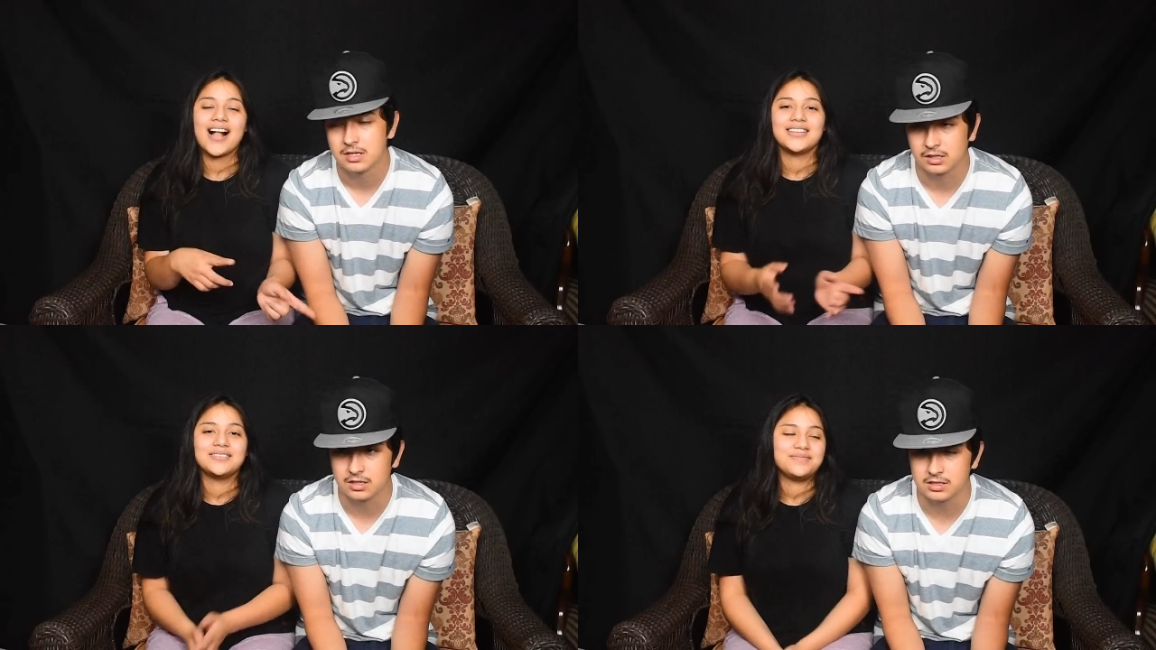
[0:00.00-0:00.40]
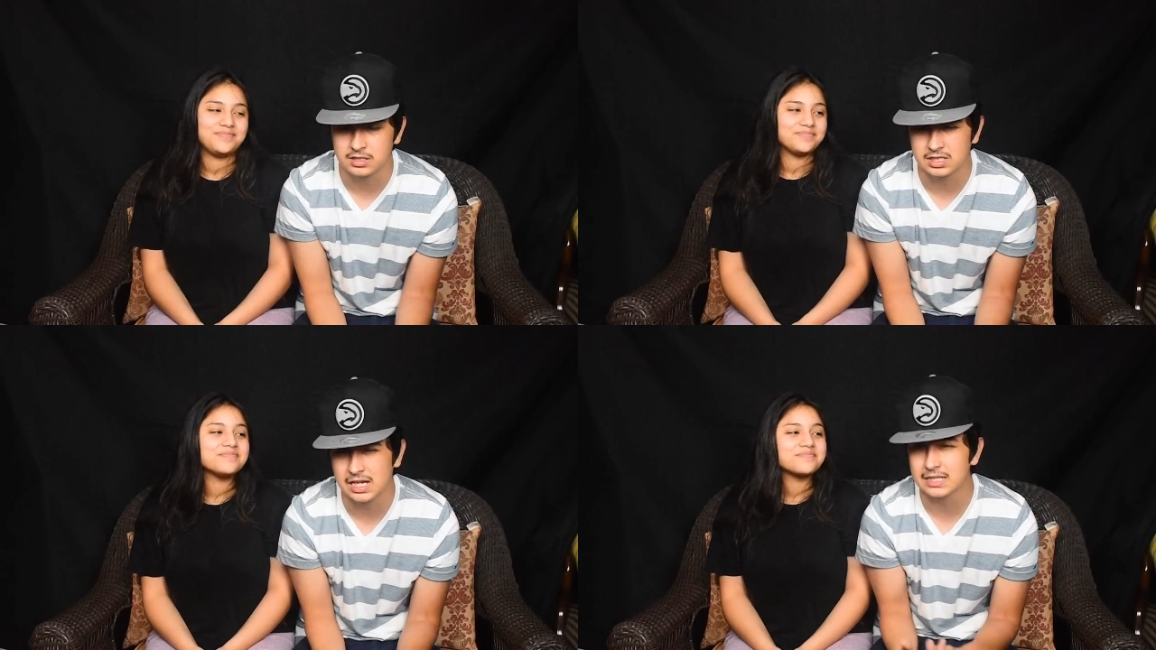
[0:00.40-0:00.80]

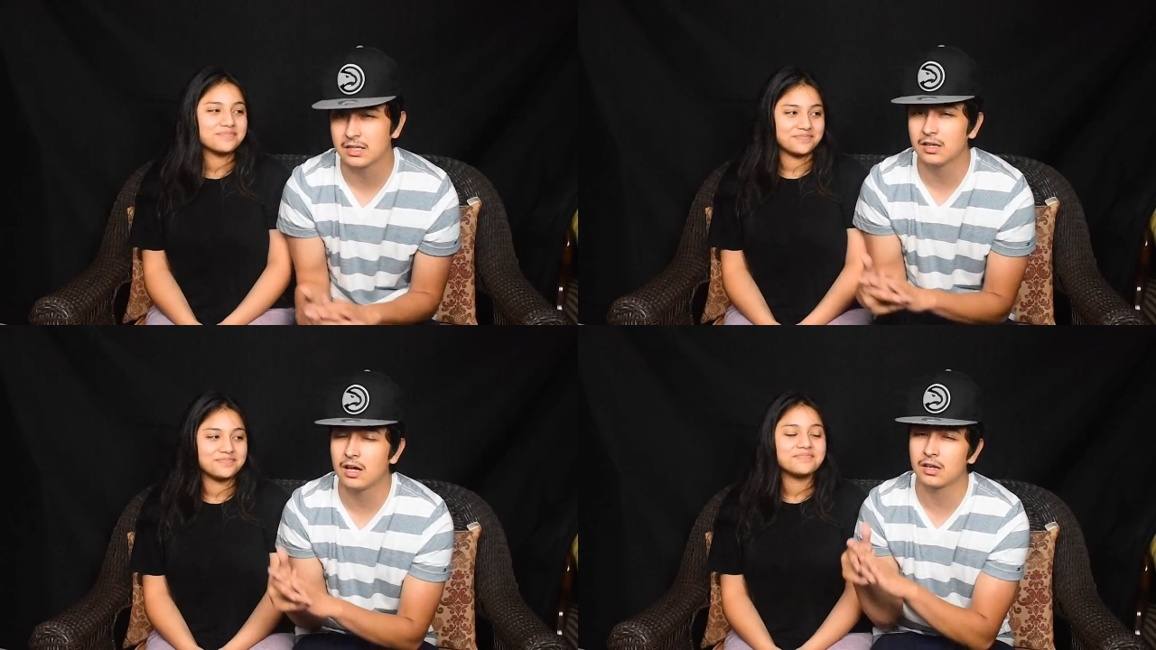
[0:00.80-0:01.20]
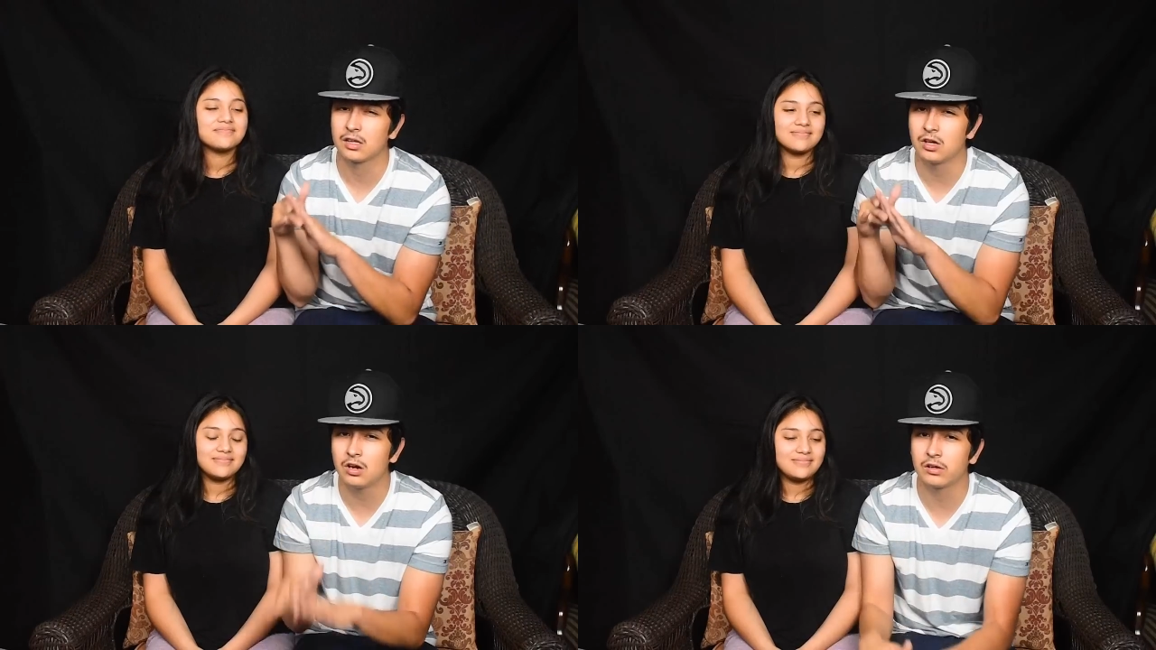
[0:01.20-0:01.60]
Speaker 1: cause she has a lot
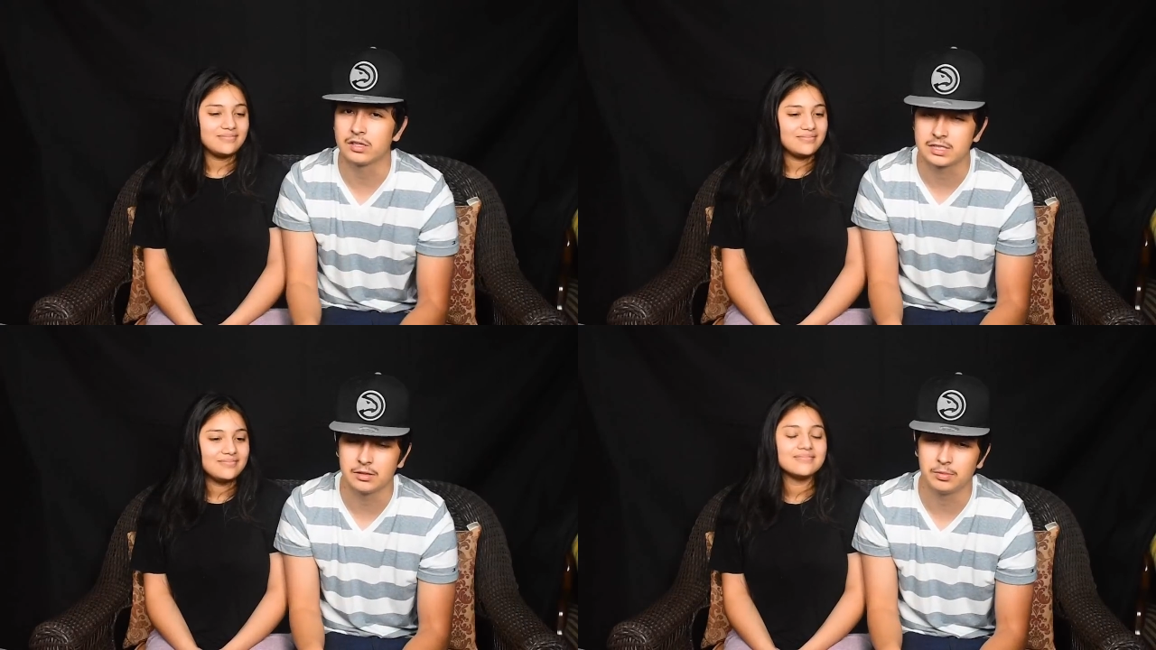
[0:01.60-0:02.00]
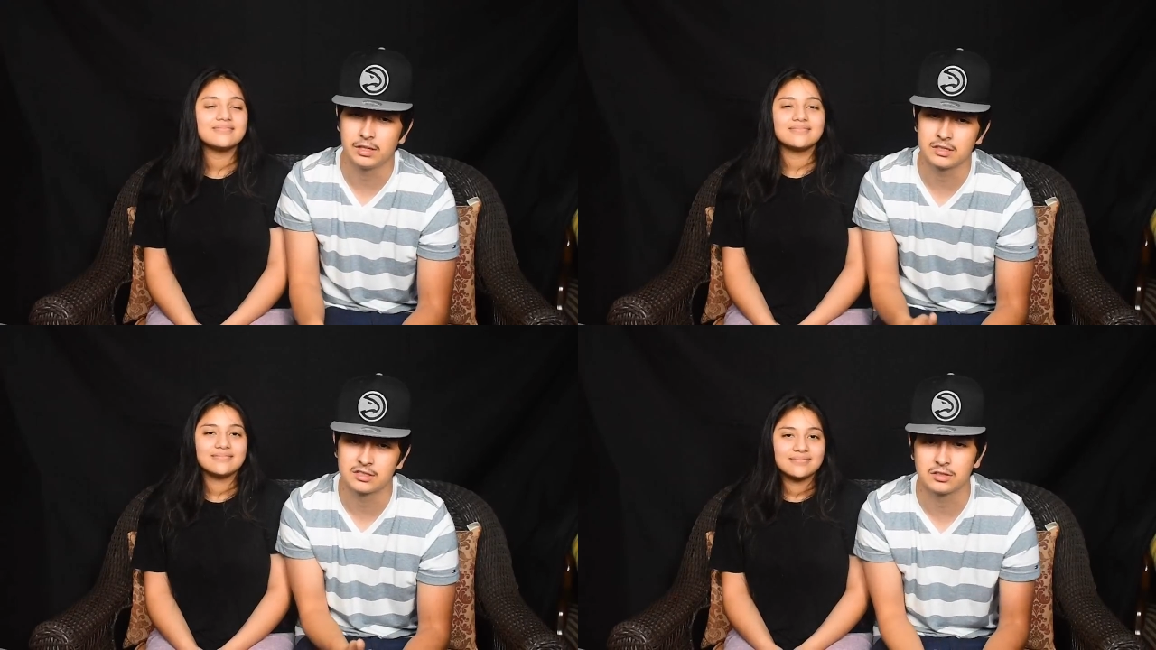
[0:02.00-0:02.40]
of younger
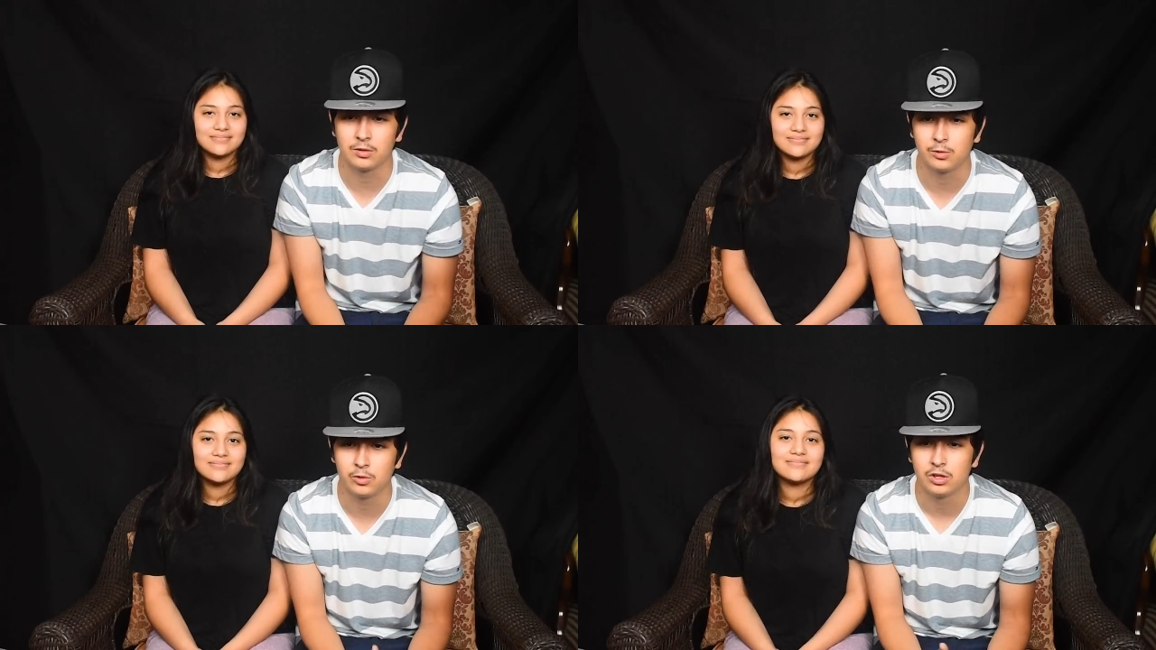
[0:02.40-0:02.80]
siblings. So